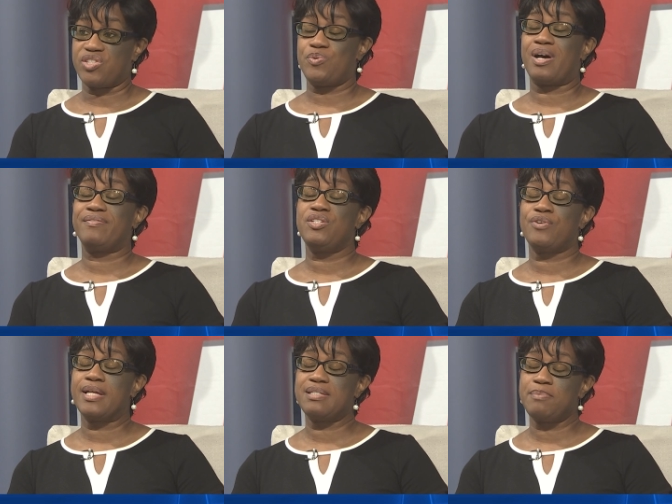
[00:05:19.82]
because you have the
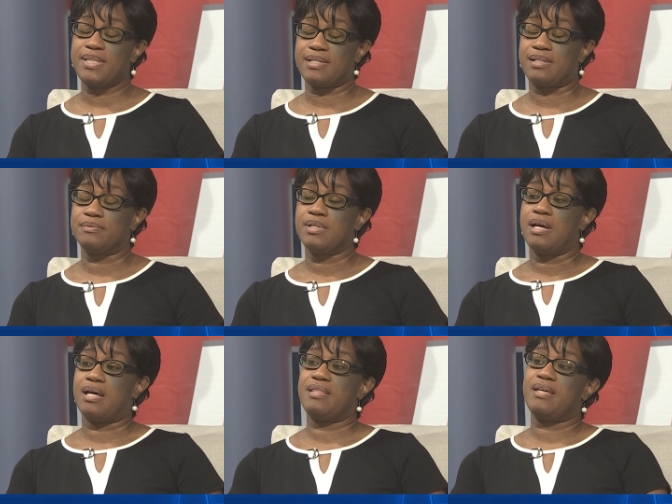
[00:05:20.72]
transmitter
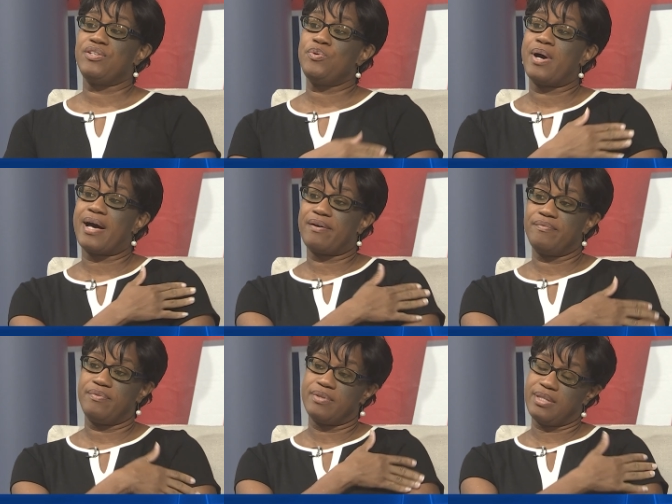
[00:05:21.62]
and then you
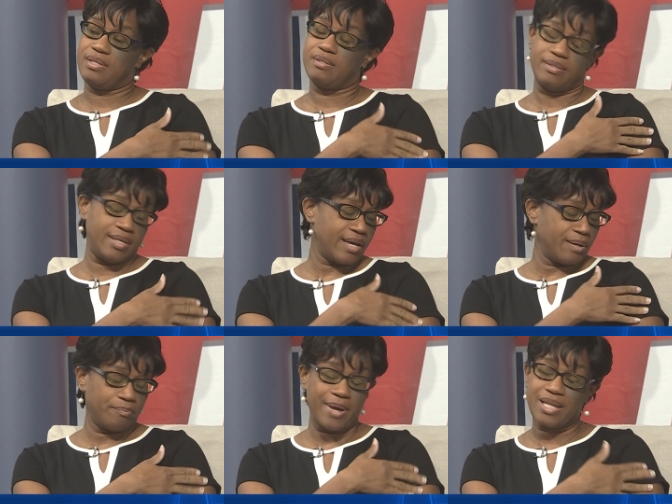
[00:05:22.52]
have the, the
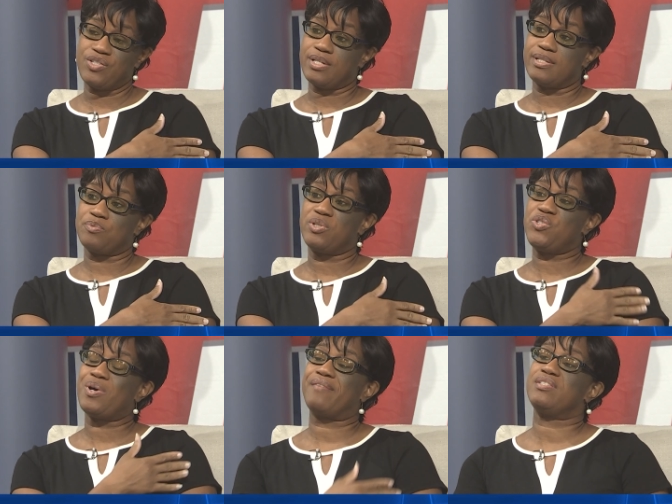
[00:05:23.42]
um, patches. patches,
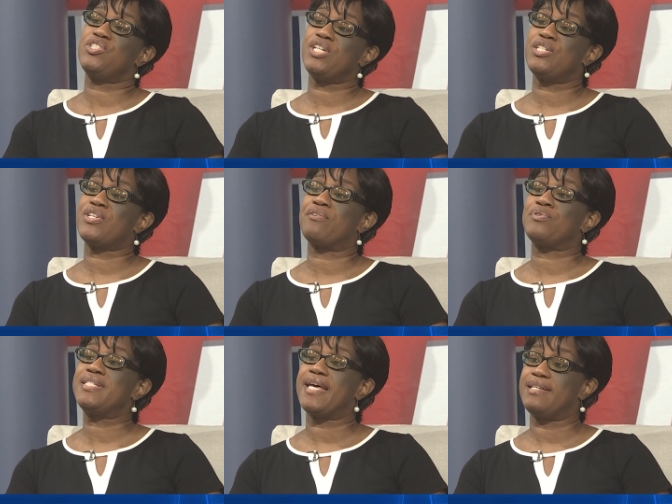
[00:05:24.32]
which you have to change
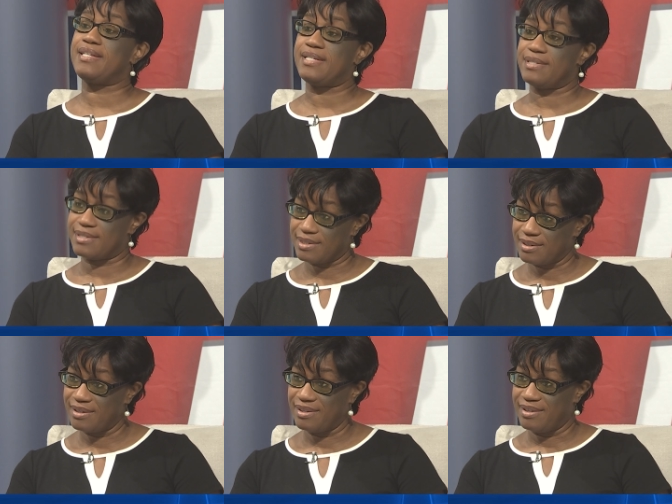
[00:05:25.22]
every 10 days.
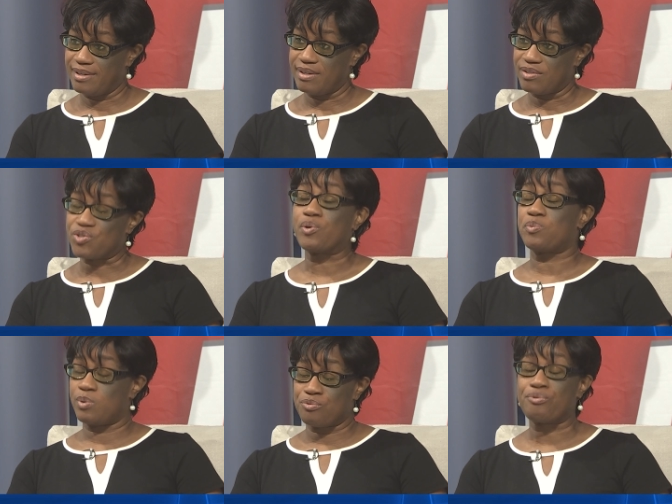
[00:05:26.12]
Okay. So
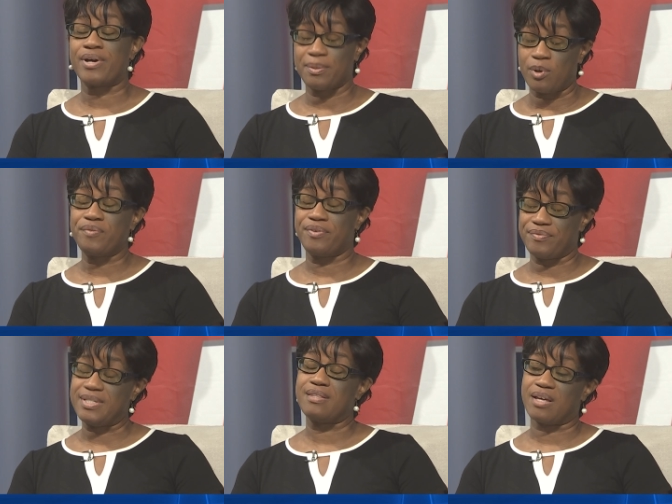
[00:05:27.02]
it will run about
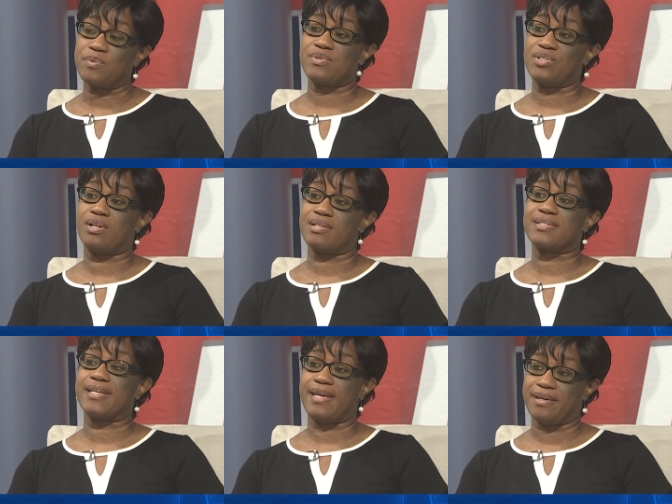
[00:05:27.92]

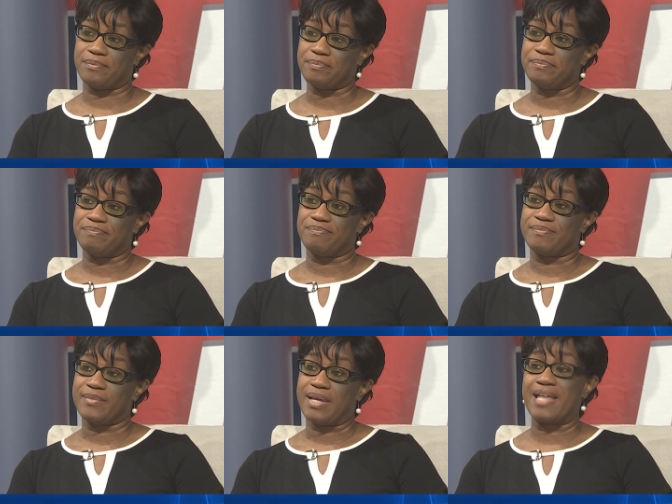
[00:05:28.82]
$15,000 a year.
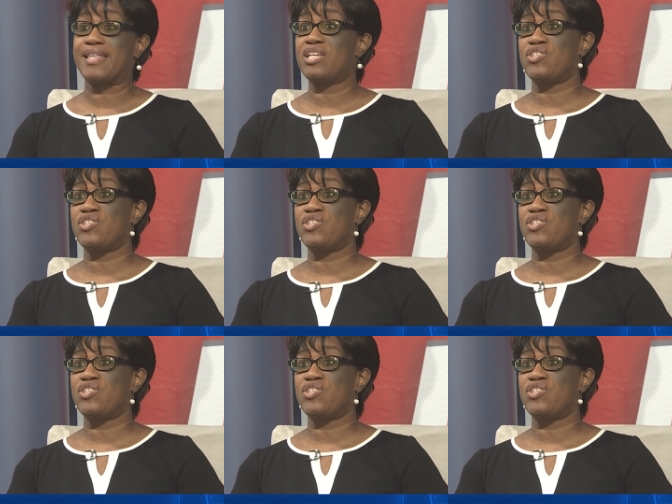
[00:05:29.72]
And so,